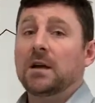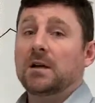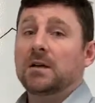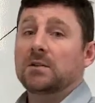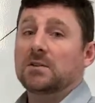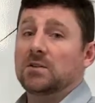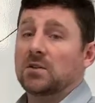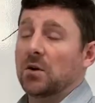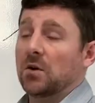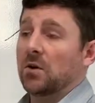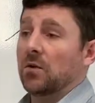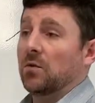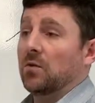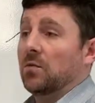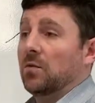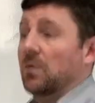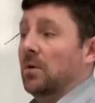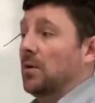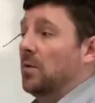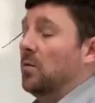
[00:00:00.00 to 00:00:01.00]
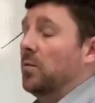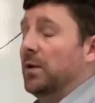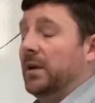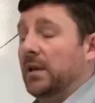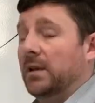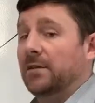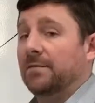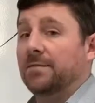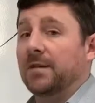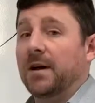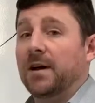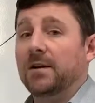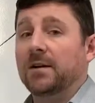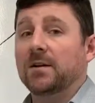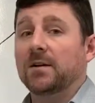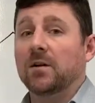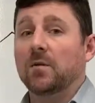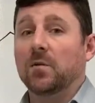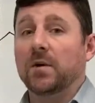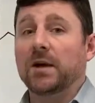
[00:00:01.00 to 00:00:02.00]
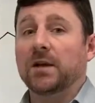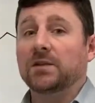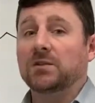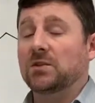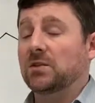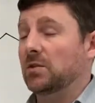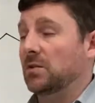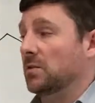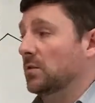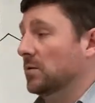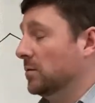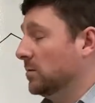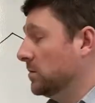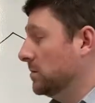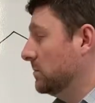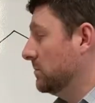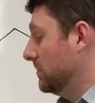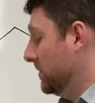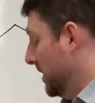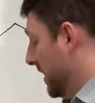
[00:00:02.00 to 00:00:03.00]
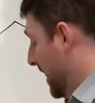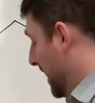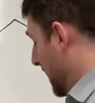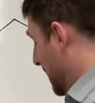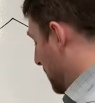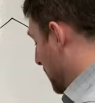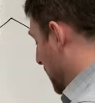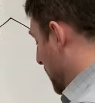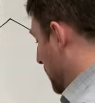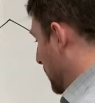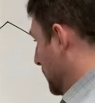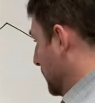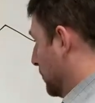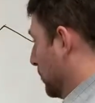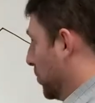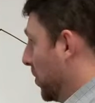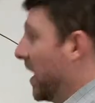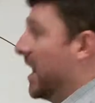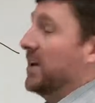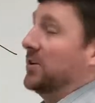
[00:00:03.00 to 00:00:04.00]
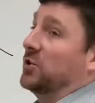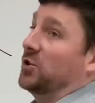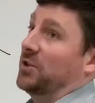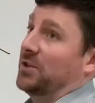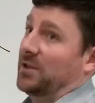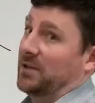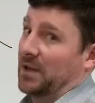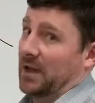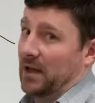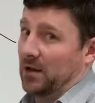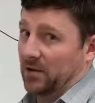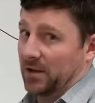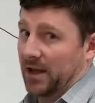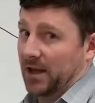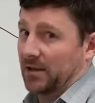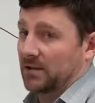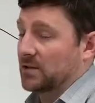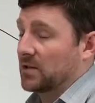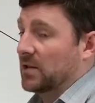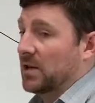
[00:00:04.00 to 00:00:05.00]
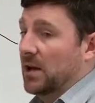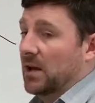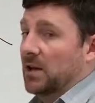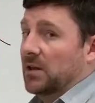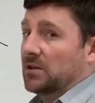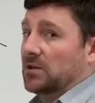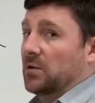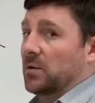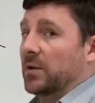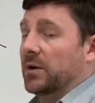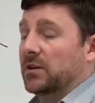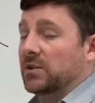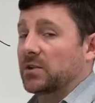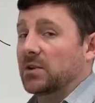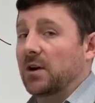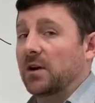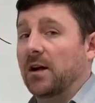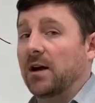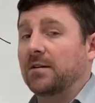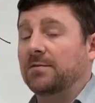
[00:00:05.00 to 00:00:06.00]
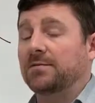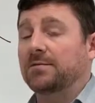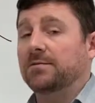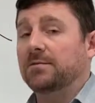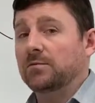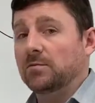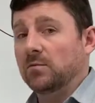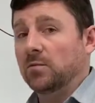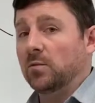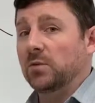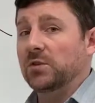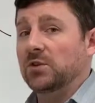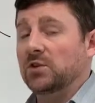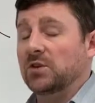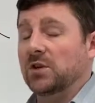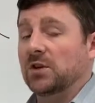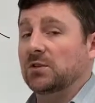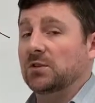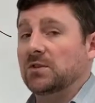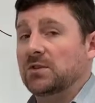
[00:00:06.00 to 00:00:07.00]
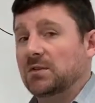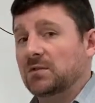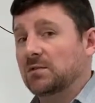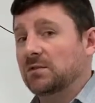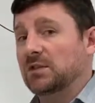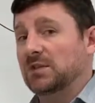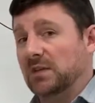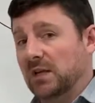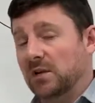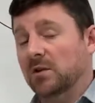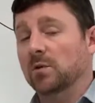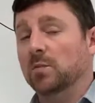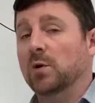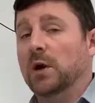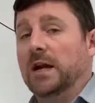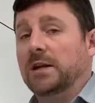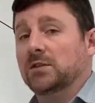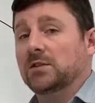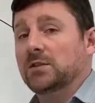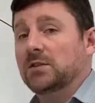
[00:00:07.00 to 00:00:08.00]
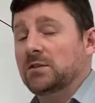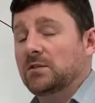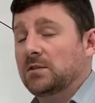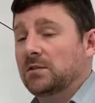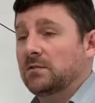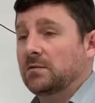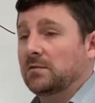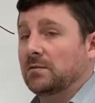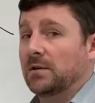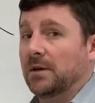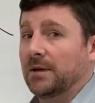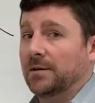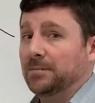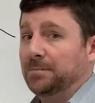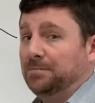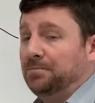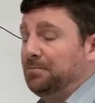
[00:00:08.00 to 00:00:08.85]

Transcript: So we need to find a way to name branched alkanes. So we're going to start off with just single branches, right?